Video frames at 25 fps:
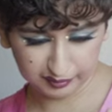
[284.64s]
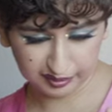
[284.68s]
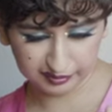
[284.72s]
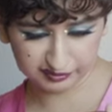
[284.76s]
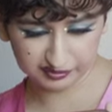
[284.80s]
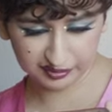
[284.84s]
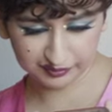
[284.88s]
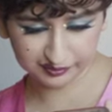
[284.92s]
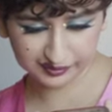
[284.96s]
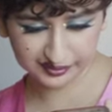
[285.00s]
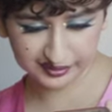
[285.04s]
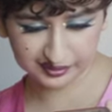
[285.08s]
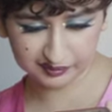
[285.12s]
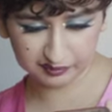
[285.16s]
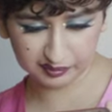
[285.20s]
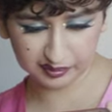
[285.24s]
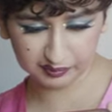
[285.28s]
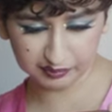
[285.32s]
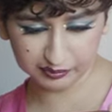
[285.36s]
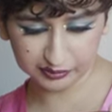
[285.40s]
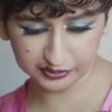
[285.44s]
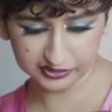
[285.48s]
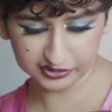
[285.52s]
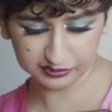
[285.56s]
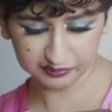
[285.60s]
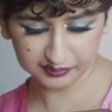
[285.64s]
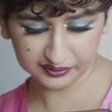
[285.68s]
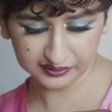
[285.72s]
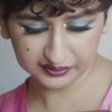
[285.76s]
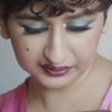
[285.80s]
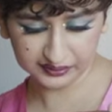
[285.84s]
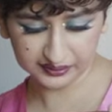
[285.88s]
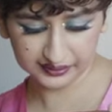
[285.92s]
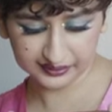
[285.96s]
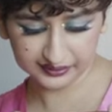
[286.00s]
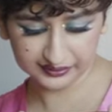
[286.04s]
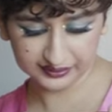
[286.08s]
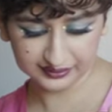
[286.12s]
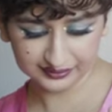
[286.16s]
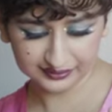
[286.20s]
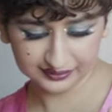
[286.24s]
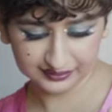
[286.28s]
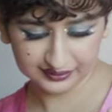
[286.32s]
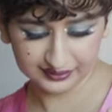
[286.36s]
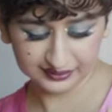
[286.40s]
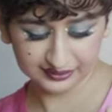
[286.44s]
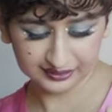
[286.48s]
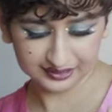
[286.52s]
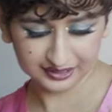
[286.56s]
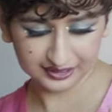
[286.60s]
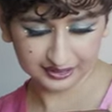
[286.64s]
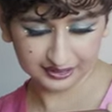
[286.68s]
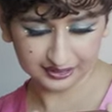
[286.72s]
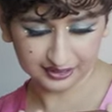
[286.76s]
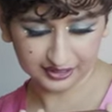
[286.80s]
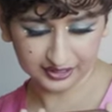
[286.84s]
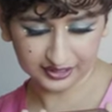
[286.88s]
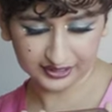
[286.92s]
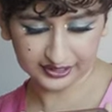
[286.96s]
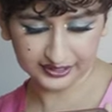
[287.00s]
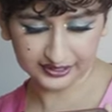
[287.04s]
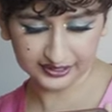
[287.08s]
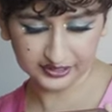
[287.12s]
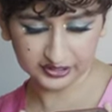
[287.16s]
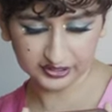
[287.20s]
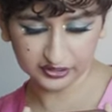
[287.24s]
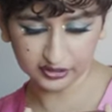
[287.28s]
I've definitely had people just be like, "I